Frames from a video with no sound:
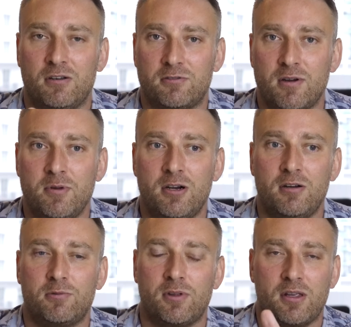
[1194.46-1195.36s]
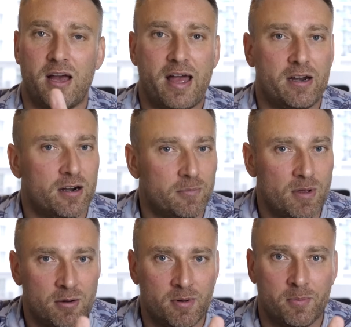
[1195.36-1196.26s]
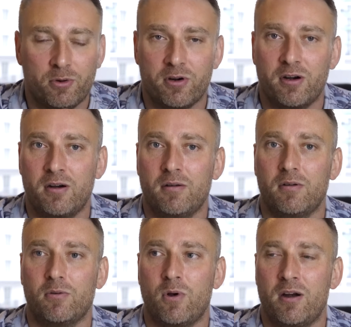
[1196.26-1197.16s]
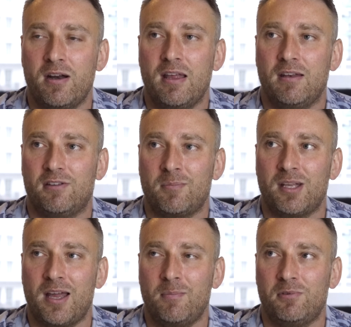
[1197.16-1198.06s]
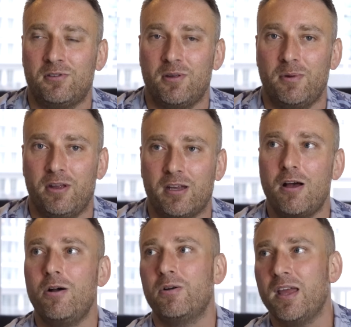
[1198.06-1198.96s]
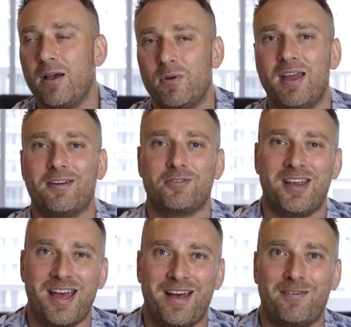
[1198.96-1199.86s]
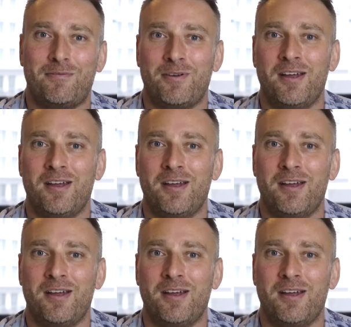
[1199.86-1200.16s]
distributors with a higher minimum order quantity? And sometimes they'll be like, oh yeah, we actually have